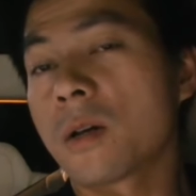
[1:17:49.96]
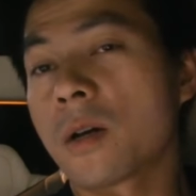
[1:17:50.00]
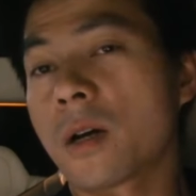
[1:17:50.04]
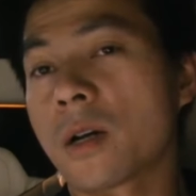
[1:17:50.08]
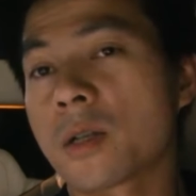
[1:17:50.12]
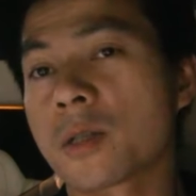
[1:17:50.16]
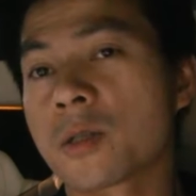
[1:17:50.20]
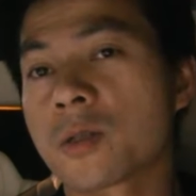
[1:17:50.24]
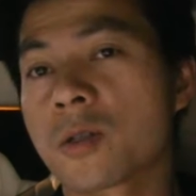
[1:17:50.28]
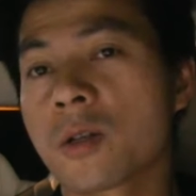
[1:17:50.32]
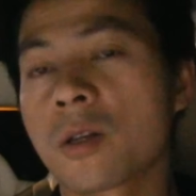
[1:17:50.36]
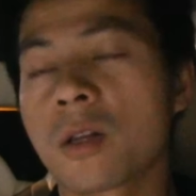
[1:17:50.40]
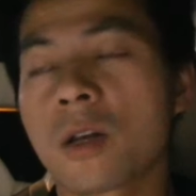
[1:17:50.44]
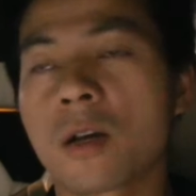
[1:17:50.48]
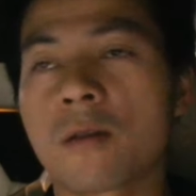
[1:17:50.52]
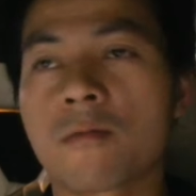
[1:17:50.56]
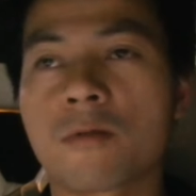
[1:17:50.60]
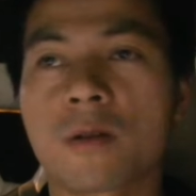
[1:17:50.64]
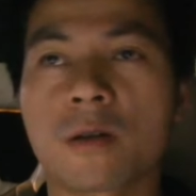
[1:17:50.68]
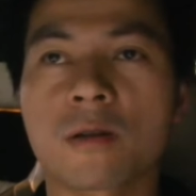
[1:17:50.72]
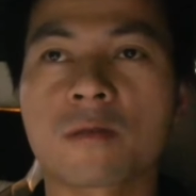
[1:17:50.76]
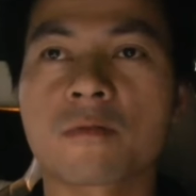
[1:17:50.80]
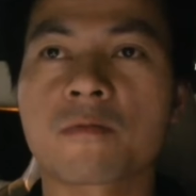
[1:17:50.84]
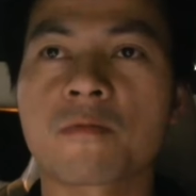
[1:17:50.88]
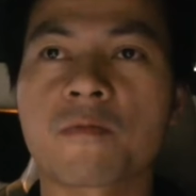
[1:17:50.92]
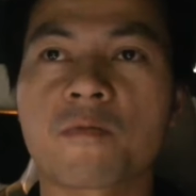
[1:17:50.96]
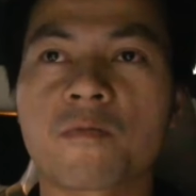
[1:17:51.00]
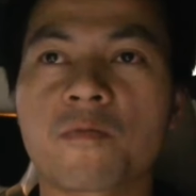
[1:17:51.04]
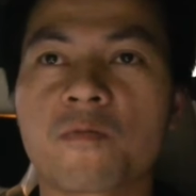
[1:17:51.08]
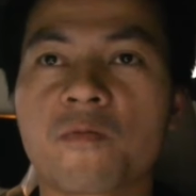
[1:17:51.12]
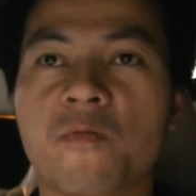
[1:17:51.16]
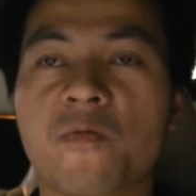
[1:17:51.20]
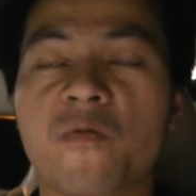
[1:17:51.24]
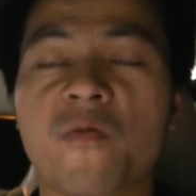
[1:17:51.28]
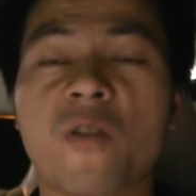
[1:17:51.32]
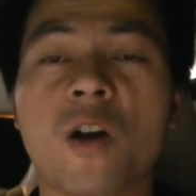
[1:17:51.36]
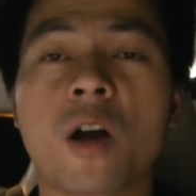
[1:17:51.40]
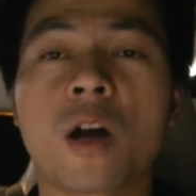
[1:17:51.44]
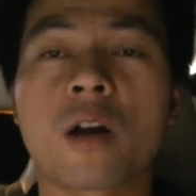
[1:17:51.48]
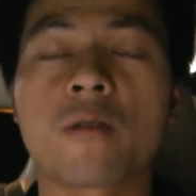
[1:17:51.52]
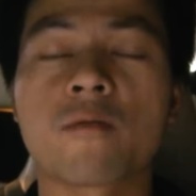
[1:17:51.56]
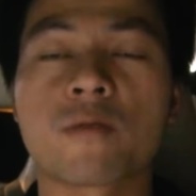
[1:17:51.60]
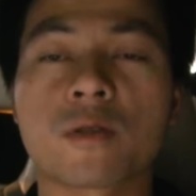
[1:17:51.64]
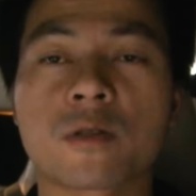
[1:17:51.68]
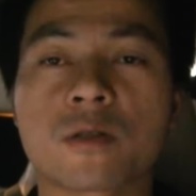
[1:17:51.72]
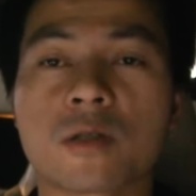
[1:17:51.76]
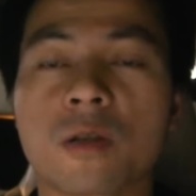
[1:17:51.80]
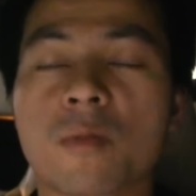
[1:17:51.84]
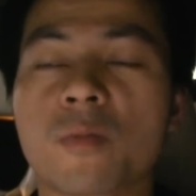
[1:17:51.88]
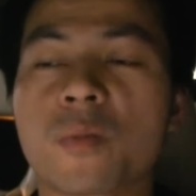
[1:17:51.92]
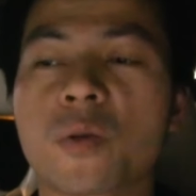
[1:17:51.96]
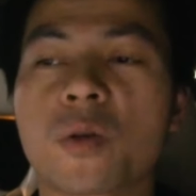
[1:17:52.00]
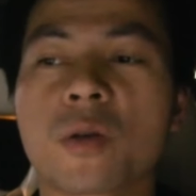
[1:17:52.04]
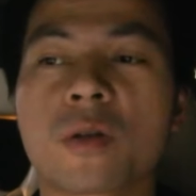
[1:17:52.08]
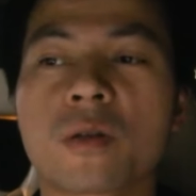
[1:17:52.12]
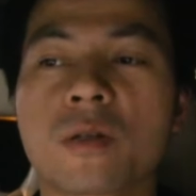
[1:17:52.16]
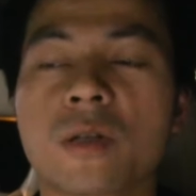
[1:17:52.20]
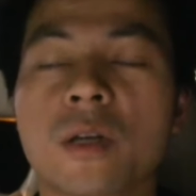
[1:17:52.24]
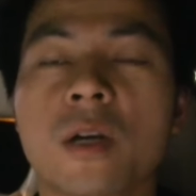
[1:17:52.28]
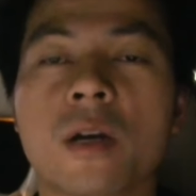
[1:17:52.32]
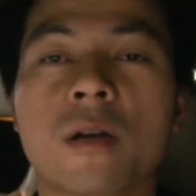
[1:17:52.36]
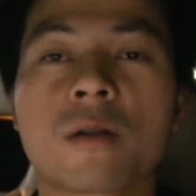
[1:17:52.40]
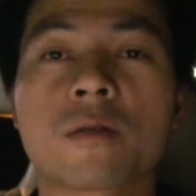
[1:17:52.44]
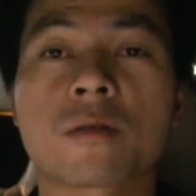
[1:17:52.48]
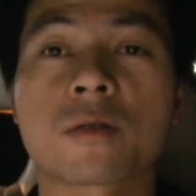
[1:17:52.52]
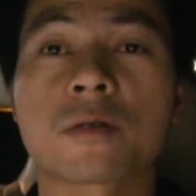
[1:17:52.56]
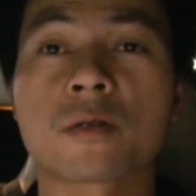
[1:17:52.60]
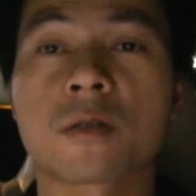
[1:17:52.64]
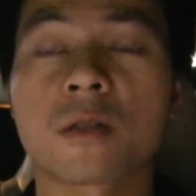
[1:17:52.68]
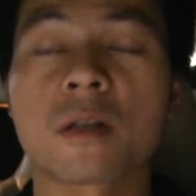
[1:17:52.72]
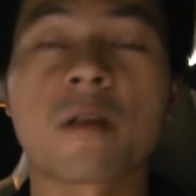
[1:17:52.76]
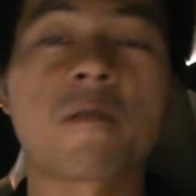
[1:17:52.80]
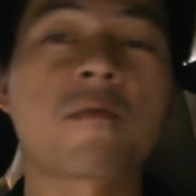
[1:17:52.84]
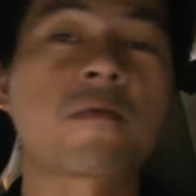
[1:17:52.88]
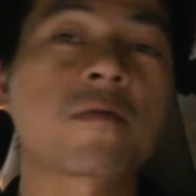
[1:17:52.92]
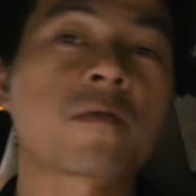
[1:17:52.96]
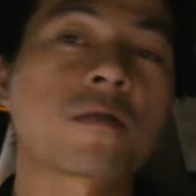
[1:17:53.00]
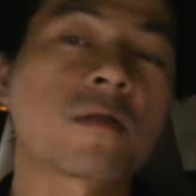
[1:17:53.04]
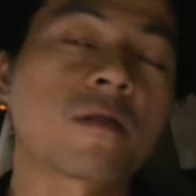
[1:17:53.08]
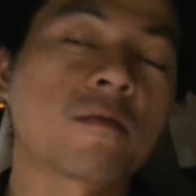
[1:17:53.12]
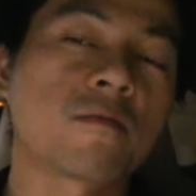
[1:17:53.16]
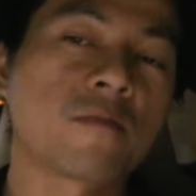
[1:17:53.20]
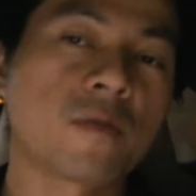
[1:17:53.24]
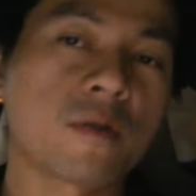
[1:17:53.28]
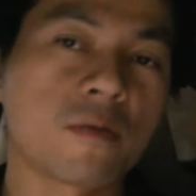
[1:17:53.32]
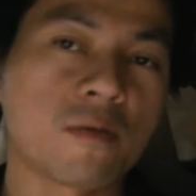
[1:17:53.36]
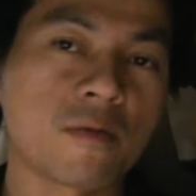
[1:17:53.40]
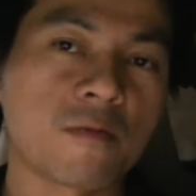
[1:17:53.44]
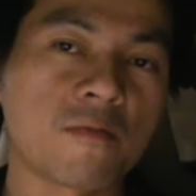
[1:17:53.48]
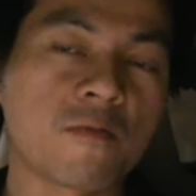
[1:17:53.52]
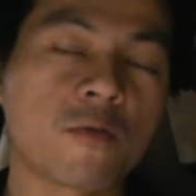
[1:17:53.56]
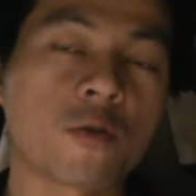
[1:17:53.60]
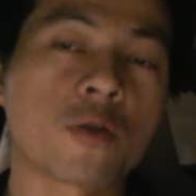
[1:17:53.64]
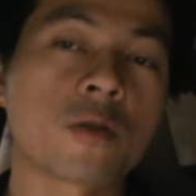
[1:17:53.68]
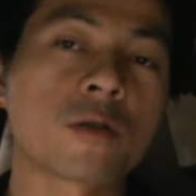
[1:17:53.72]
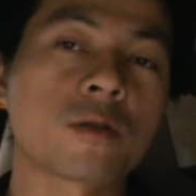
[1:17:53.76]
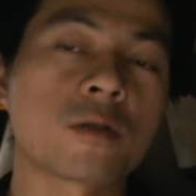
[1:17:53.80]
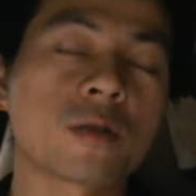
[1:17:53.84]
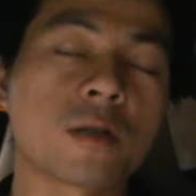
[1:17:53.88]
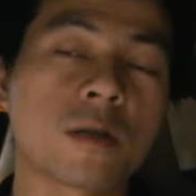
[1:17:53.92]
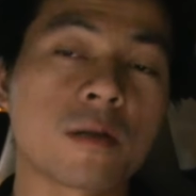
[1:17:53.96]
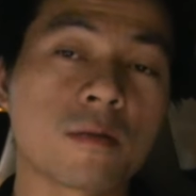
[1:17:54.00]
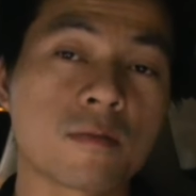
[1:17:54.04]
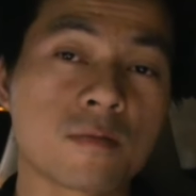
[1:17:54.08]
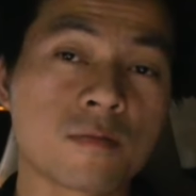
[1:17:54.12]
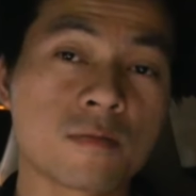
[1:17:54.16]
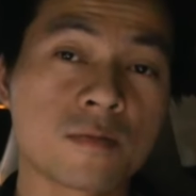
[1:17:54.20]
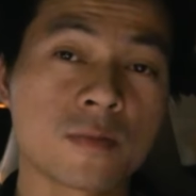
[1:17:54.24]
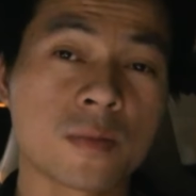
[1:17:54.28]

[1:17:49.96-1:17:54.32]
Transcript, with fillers: I still have like five and something years left of the warranty.